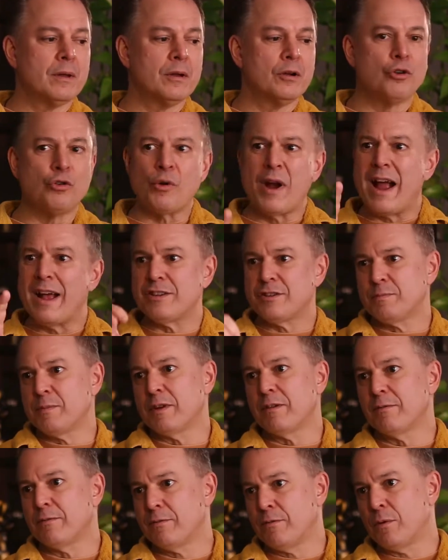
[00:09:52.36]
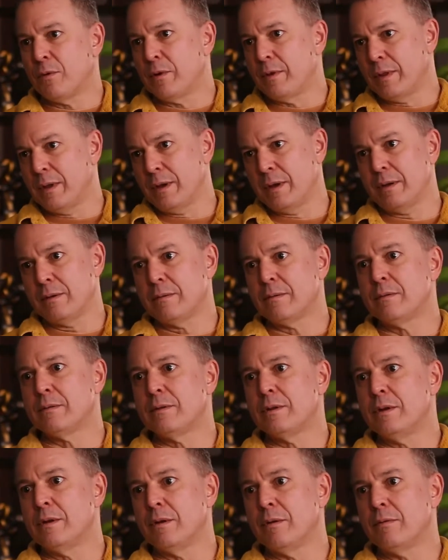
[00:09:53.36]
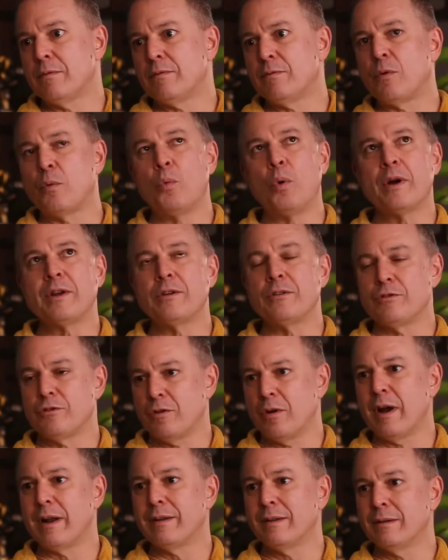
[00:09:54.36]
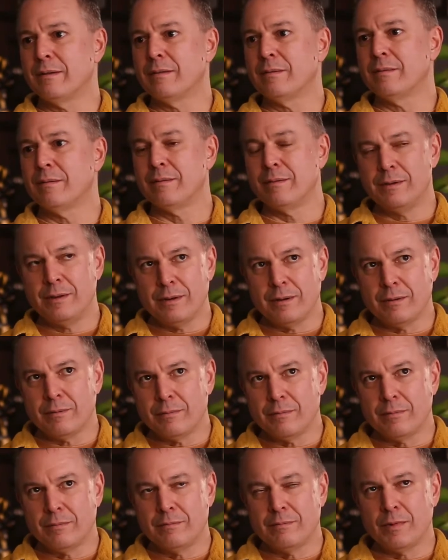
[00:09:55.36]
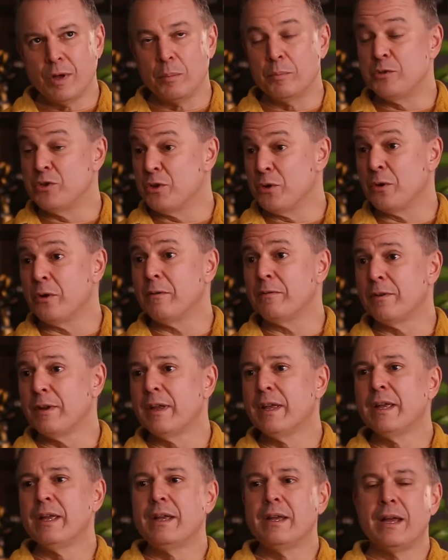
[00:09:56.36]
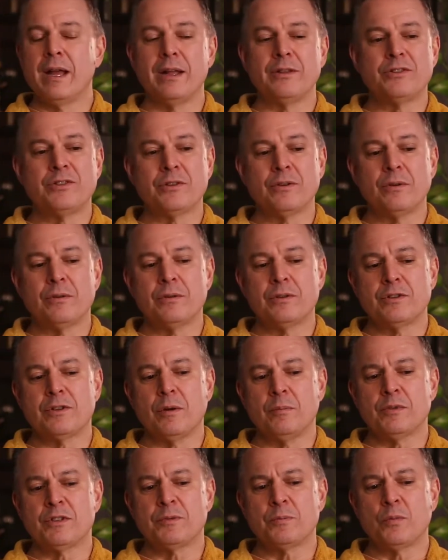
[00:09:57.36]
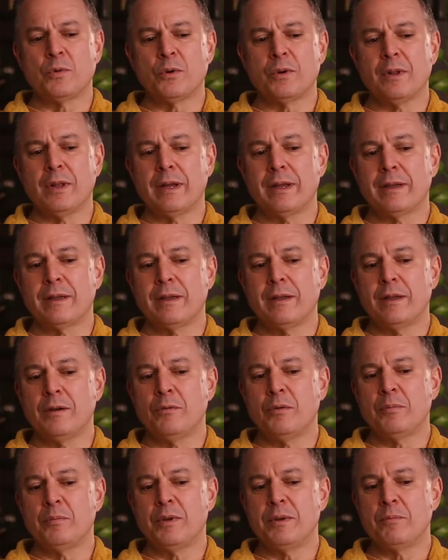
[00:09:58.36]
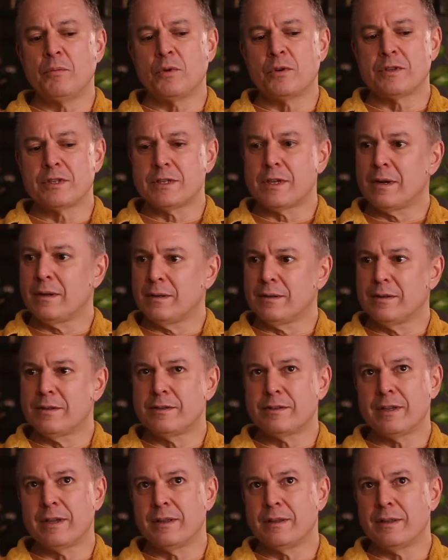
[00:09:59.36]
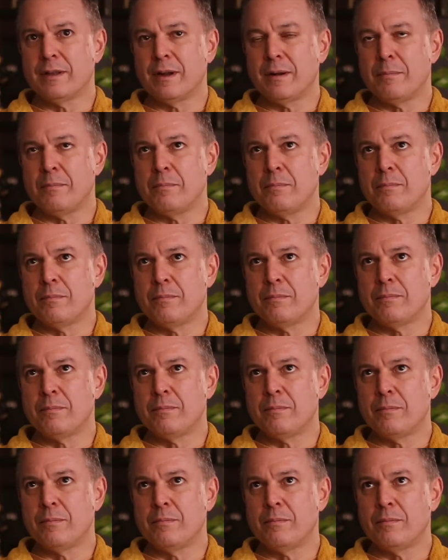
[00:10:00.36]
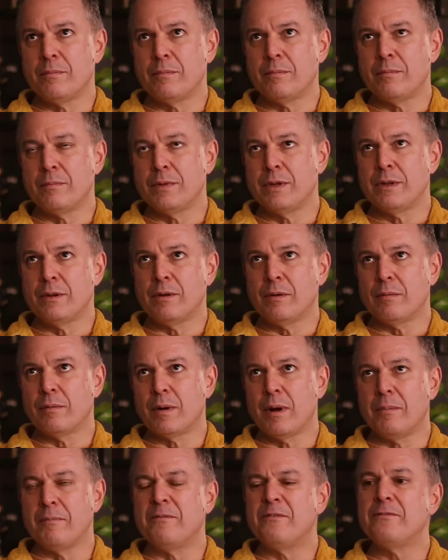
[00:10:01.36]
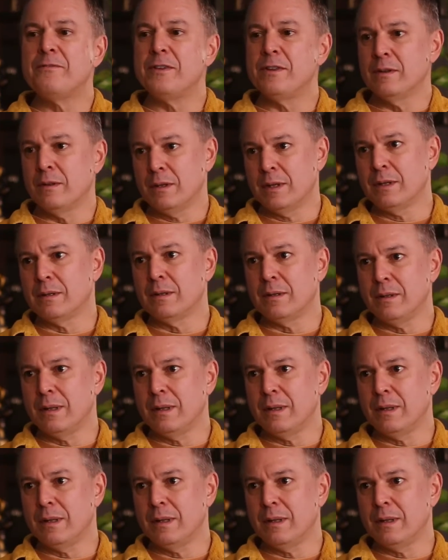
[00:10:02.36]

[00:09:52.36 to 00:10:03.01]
grasping for the, for what you're trying to, observe. And so it's almost more like it would be more subtle to say that I'm feeling the